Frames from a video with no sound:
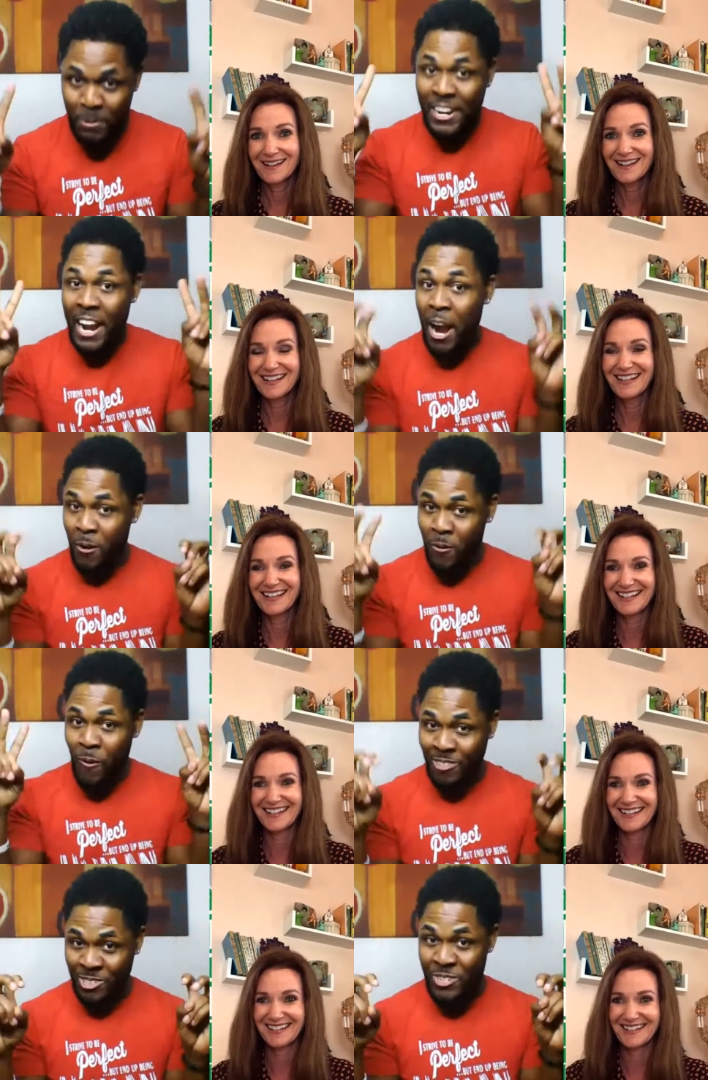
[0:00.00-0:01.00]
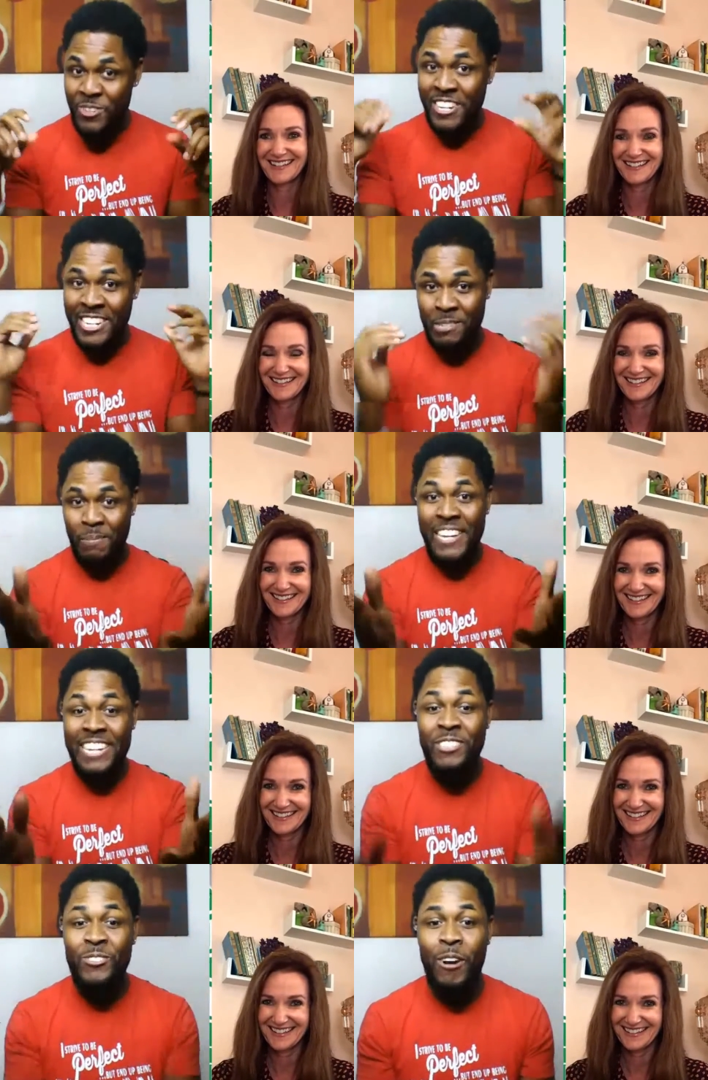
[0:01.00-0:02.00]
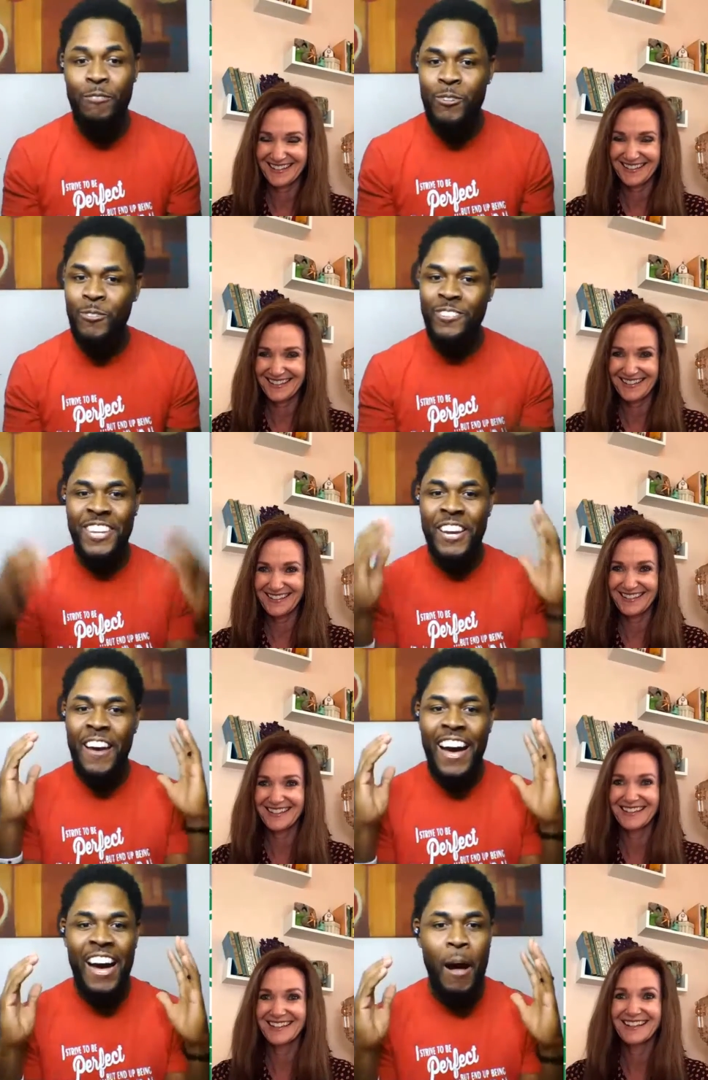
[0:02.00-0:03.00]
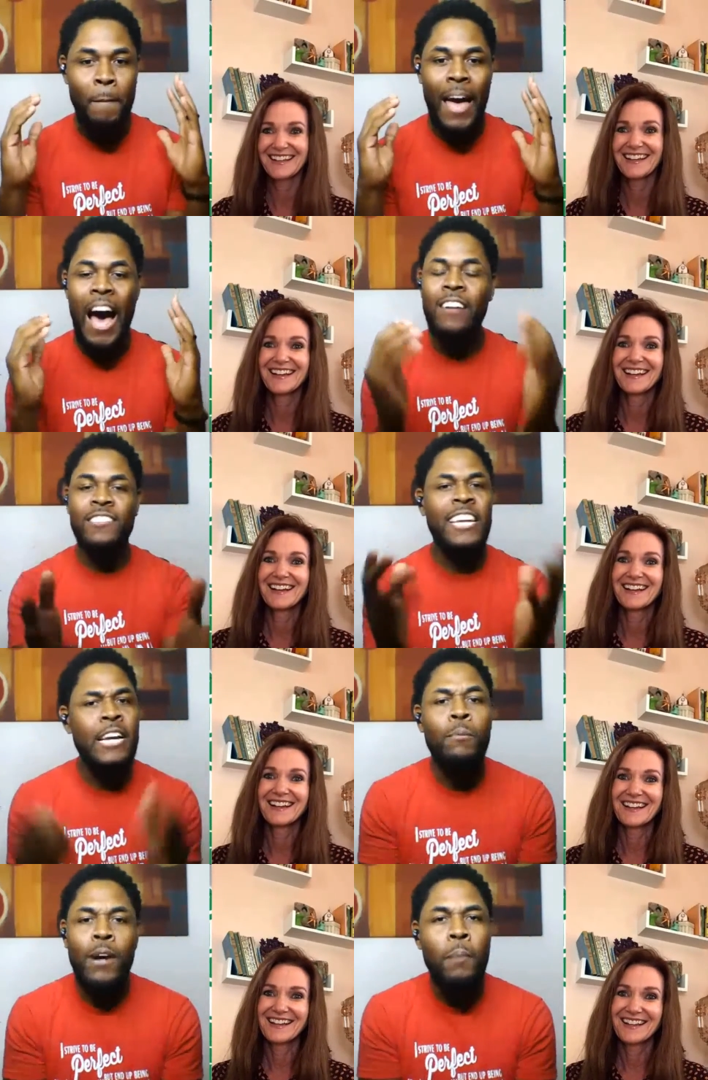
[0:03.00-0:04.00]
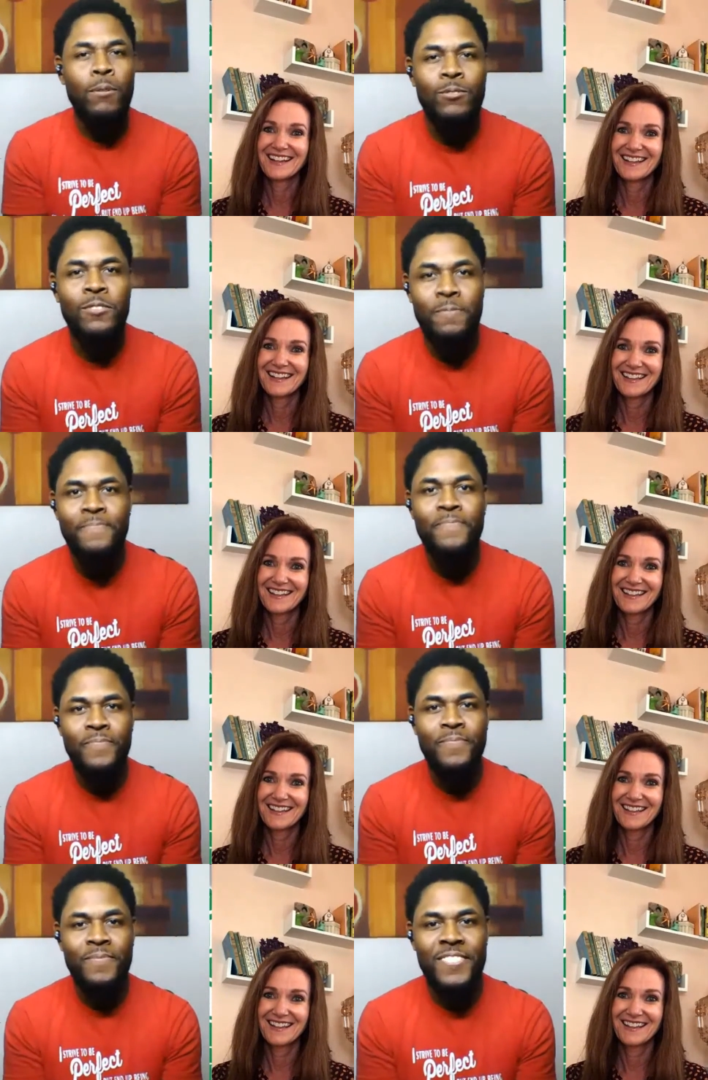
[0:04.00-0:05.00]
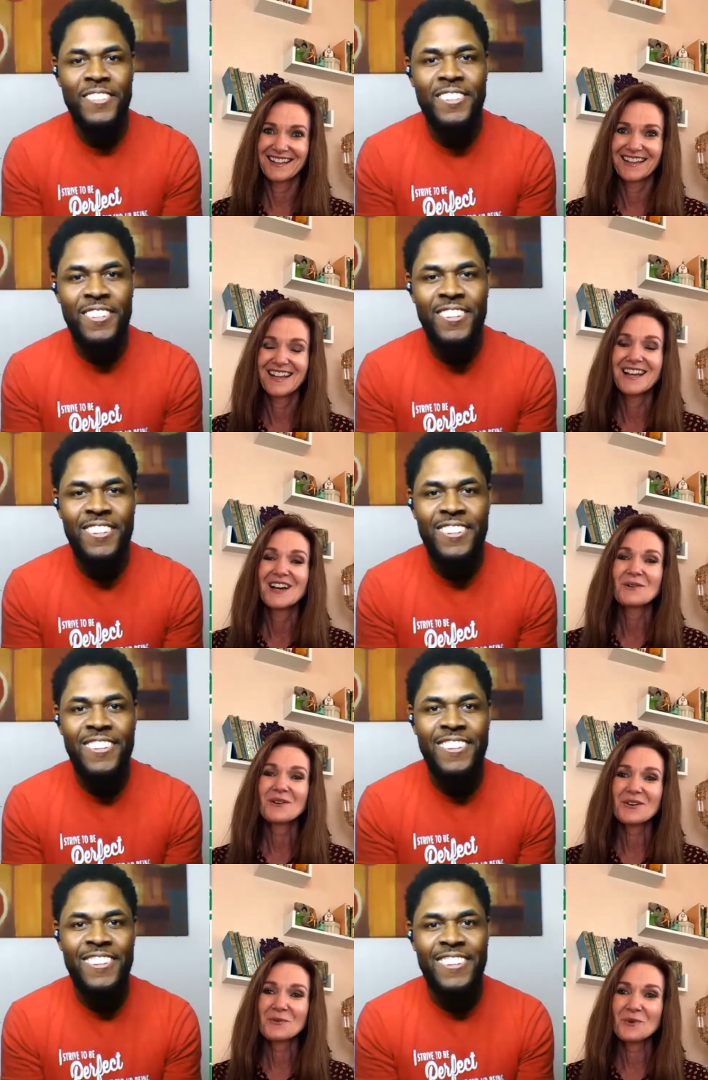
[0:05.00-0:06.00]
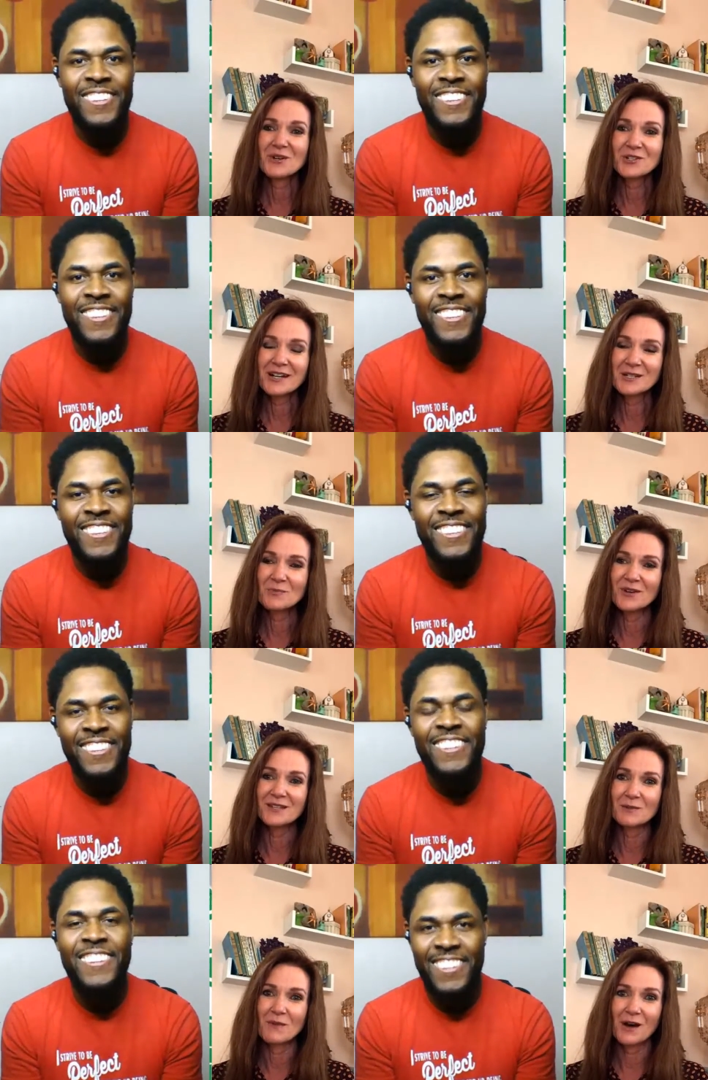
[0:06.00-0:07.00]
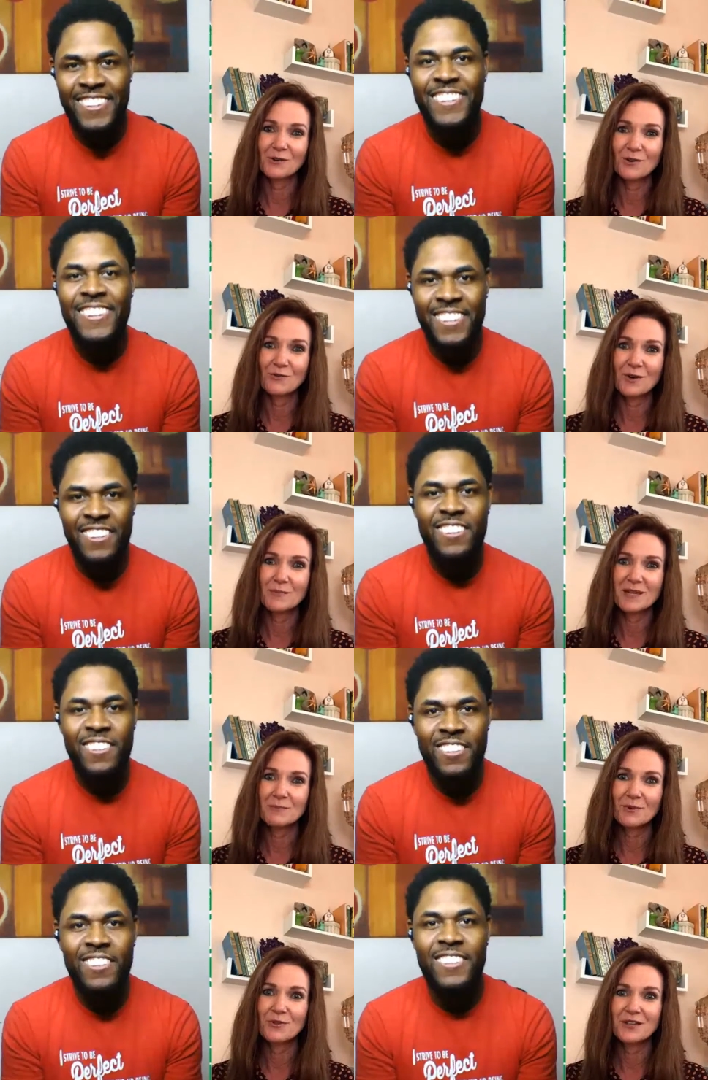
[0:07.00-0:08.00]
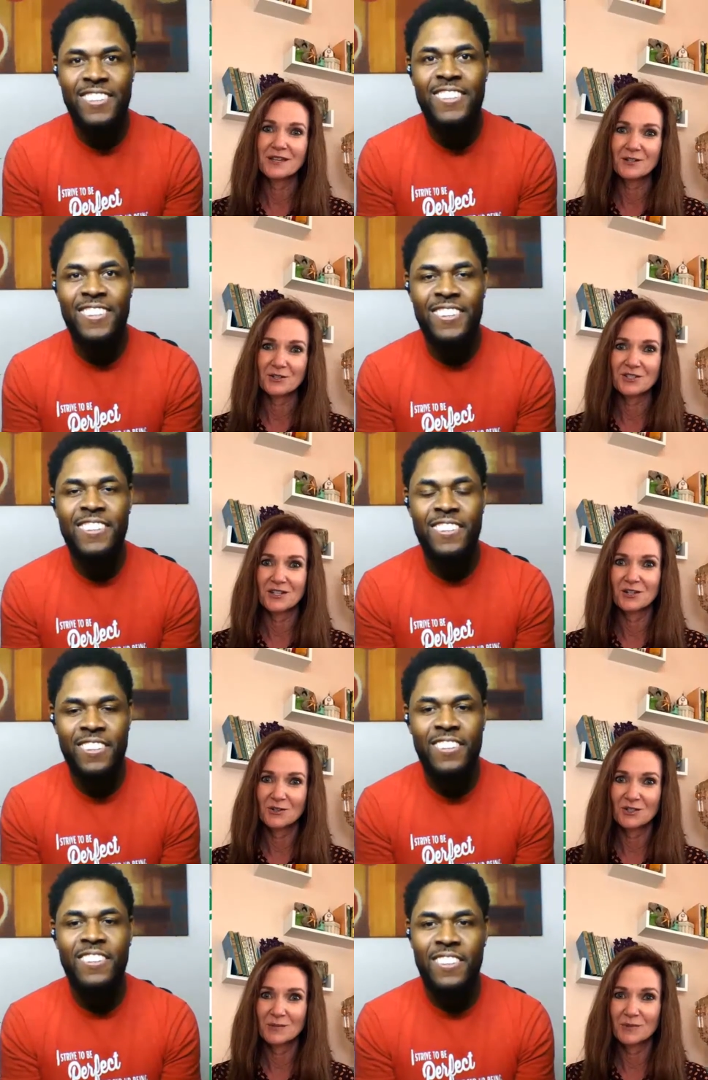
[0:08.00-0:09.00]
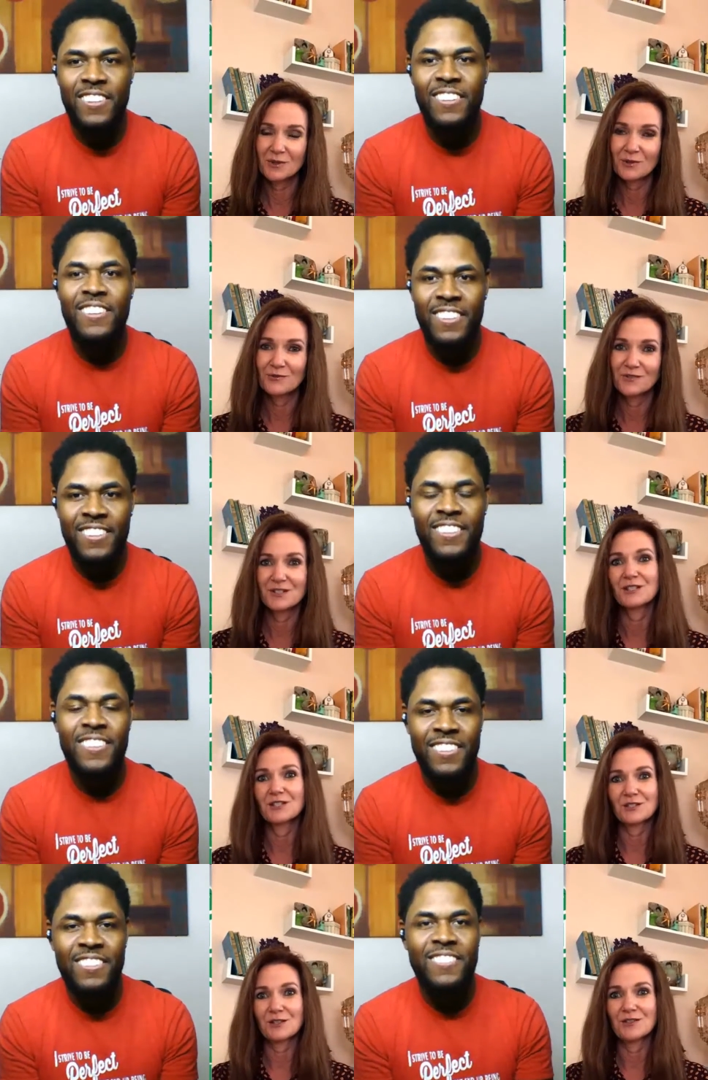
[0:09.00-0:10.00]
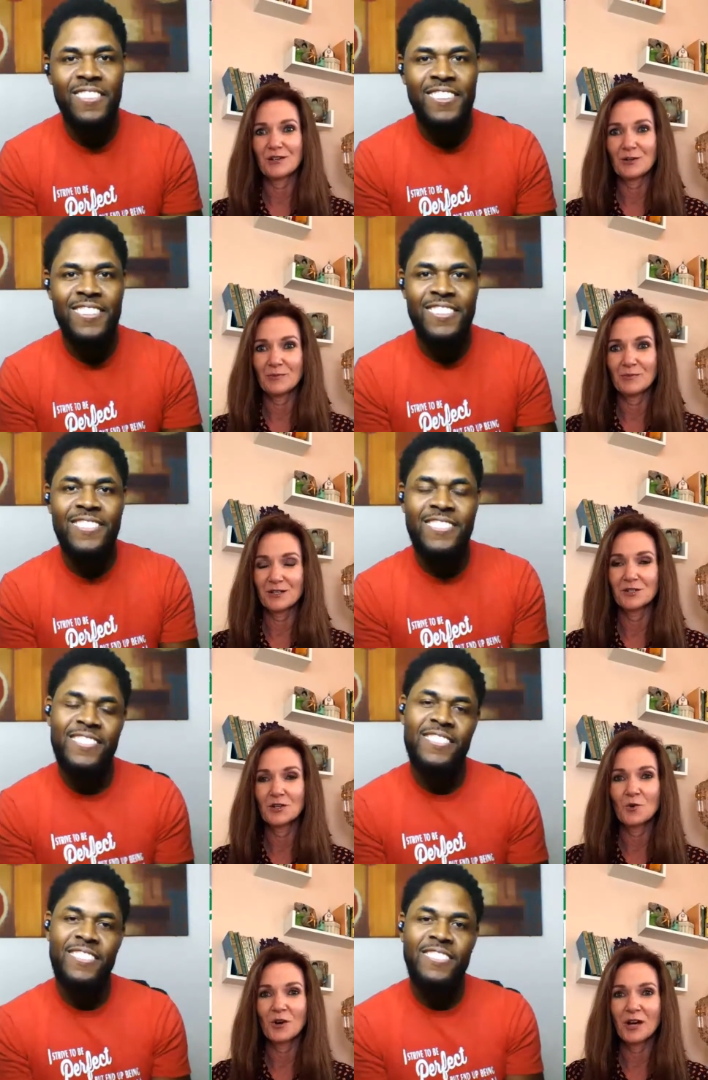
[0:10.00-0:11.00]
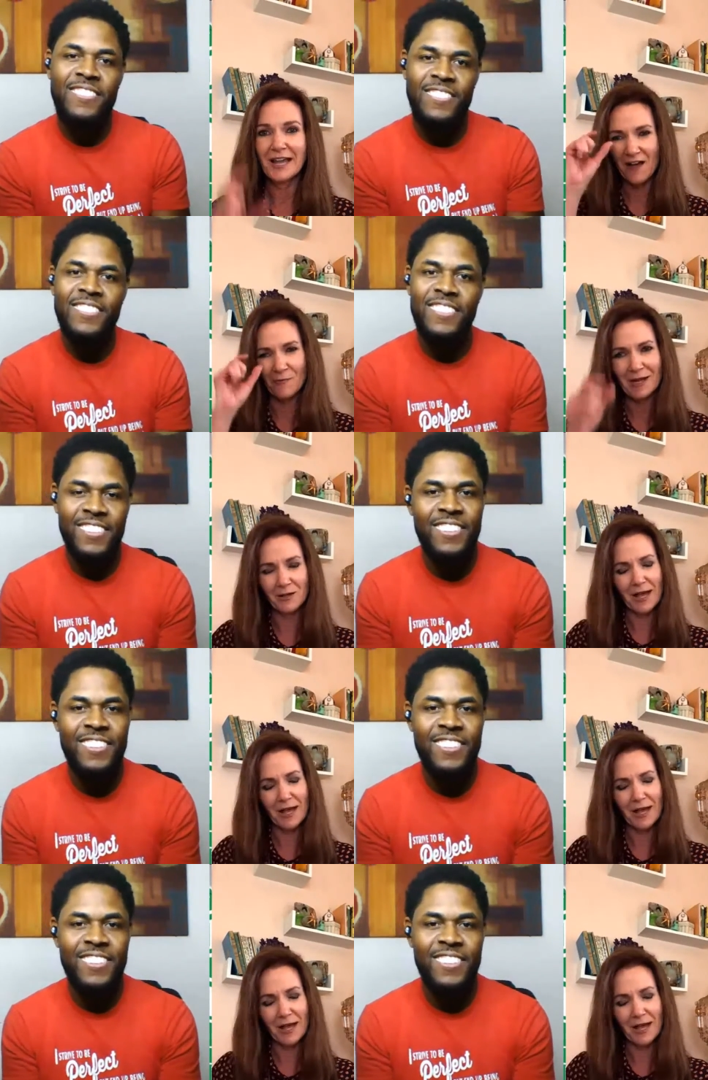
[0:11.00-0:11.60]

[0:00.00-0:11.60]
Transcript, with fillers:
Speaker 1: I put air quotes so you can explain it to our viewers. Um, how does that help couples?
Speaker 2: Well, we're trying to break the model of what people think are stereotypical visits to therapists. You know, where I have my